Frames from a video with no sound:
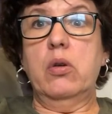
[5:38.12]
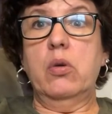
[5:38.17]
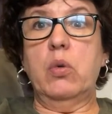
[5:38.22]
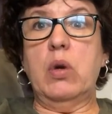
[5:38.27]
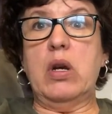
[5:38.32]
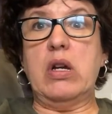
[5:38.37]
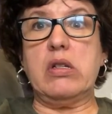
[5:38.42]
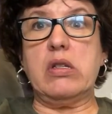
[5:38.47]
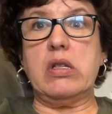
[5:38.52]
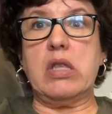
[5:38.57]

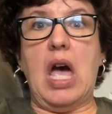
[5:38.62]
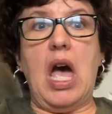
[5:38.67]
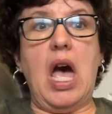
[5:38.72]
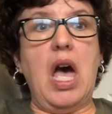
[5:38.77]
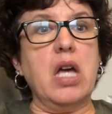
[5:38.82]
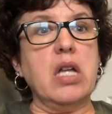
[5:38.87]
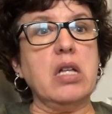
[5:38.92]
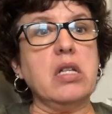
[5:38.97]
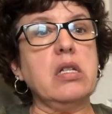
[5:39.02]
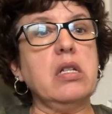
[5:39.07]
Where's
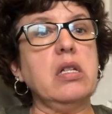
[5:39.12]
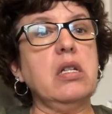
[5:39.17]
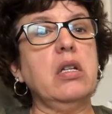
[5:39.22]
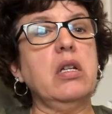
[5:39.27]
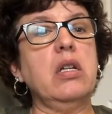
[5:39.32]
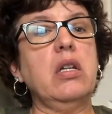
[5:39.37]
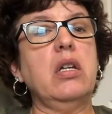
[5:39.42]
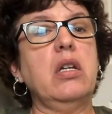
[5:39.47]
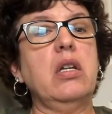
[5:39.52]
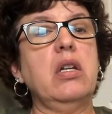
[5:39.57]
that?
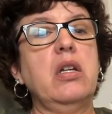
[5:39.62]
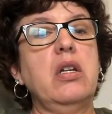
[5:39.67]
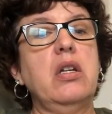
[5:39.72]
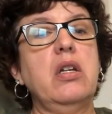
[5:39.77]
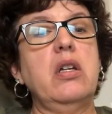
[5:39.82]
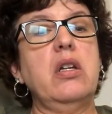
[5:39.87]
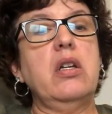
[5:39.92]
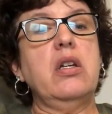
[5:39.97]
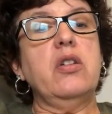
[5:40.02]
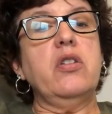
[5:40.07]

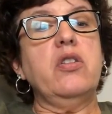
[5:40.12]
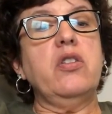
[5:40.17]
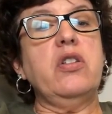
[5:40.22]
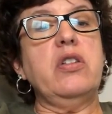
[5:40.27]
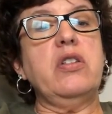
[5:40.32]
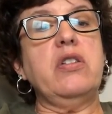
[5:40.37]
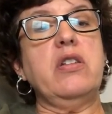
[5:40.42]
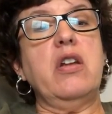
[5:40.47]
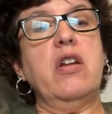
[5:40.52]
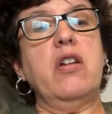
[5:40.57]
She
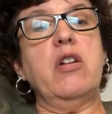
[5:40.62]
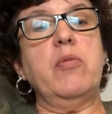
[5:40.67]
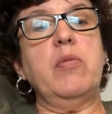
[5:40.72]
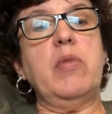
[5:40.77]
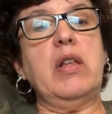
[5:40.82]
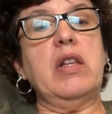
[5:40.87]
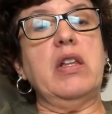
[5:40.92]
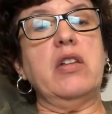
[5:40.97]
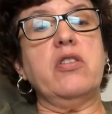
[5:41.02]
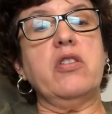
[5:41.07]
stared at
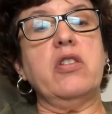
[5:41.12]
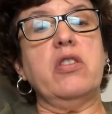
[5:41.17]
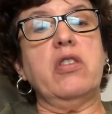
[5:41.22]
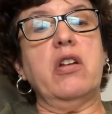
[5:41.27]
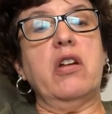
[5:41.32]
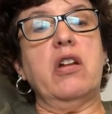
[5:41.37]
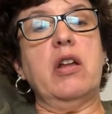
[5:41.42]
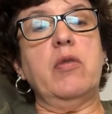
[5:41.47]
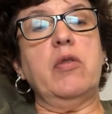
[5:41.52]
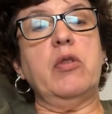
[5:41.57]
me like she
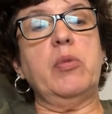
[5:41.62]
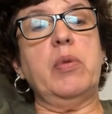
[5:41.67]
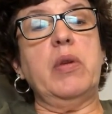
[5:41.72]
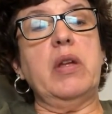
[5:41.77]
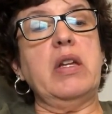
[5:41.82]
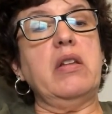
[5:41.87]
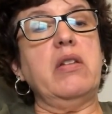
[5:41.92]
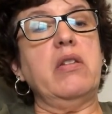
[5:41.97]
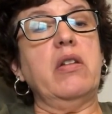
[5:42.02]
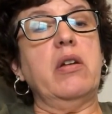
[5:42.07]
thought I was
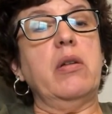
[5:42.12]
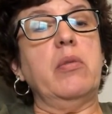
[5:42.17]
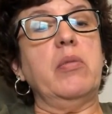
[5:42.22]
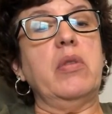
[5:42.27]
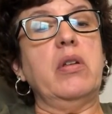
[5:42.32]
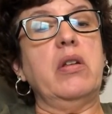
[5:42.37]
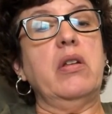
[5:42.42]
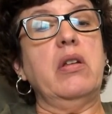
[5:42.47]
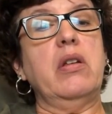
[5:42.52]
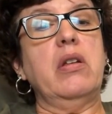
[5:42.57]
playing dumb
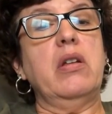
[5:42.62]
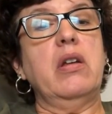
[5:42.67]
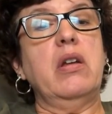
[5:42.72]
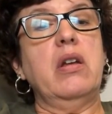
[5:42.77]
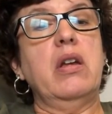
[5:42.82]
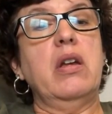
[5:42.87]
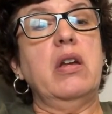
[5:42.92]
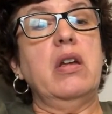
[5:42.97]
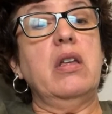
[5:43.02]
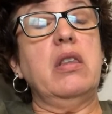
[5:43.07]

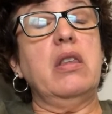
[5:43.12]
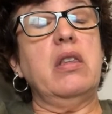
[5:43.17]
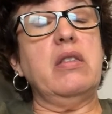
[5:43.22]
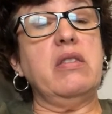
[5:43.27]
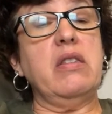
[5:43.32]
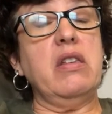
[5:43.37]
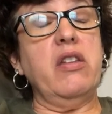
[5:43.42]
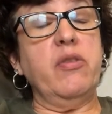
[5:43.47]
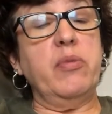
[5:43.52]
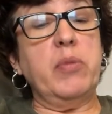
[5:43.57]
the
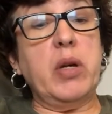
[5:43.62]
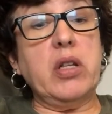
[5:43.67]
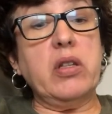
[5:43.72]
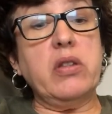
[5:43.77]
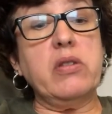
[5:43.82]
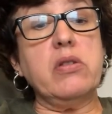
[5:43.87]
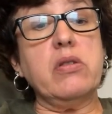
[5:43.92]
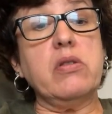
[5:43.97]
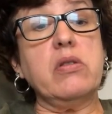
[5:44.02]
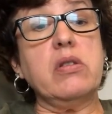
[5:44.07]
Sea of
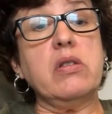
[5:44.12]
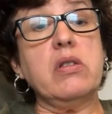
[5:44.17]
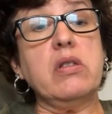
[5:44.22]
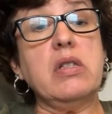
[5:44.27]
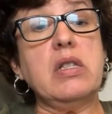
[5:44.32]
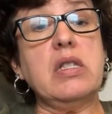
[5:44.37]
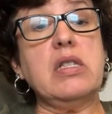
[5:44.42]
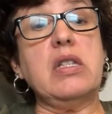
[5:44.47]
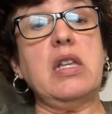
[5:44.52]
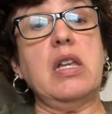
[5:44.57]
Monsters,
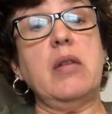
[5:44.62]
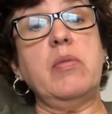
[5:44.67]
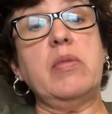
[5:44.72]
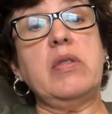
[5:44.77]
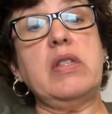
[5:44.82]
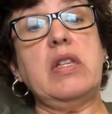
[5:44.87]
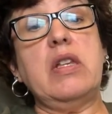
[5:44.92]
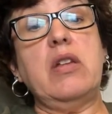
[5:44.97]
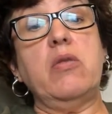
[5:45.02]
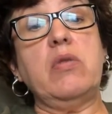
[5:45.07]
the same
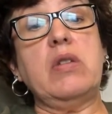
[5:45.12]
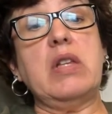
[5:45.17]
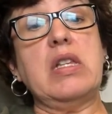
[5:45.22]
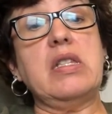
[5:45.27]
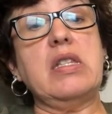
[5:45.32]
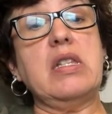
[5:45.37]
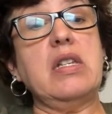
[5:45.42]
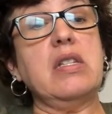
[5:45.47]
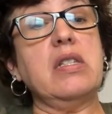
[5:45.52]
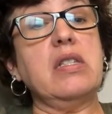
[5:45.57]
sea
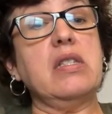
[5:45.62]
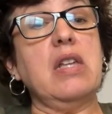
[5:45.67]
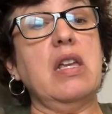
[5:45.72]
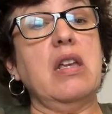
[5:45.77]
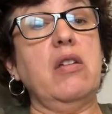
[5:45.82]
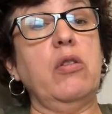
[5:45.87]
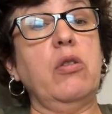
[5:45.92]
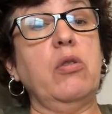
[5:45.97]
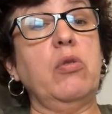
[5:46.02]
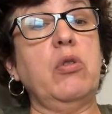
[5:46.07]
Odysseus
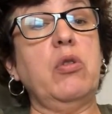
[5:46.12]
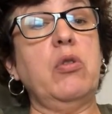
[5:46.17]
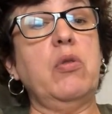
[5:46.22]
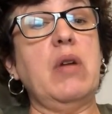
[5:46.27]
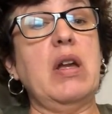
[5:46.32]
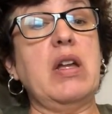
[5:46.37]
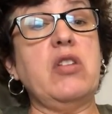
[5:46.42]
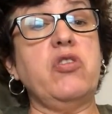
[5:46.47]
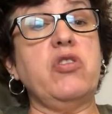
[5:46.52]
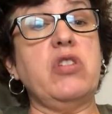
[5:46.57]
sailed through,
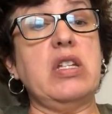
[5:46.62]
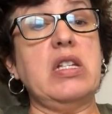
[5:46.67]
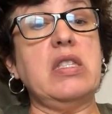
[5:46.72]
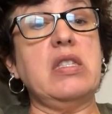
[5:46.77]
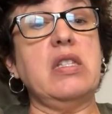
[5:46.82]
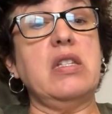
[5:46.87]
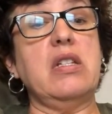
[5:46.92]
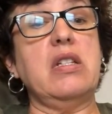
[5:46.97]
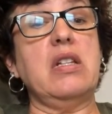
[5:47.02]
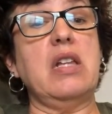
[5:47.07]
and
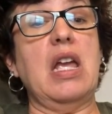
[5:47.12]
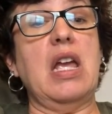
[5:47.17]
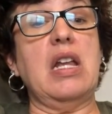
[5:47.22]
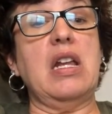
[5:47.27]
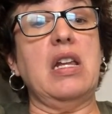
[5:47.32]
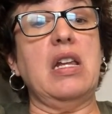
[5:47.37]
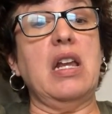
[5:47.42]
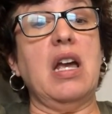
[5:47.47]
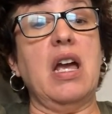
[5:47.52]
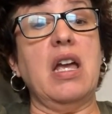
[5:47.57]
Jason, and
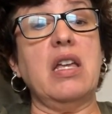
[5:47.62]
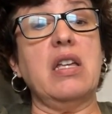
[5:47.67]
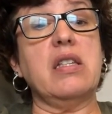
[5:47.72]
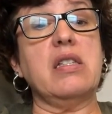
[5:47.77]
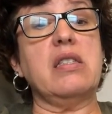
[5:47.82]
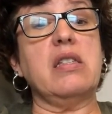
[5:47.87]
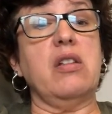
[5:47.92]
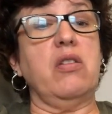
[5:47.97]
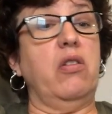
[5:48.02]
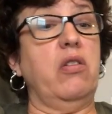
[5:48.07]

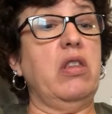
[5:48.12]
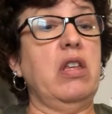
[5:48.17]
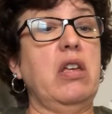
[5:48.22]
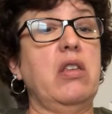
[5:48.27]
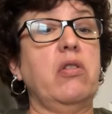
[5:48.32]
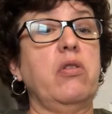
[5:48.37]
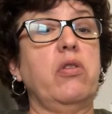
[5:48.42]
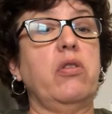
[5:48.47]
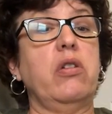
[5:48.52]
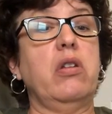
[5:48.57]
Aeneas, and all the
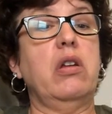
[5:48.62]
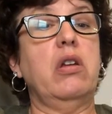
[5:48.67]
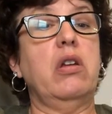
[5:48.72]
others?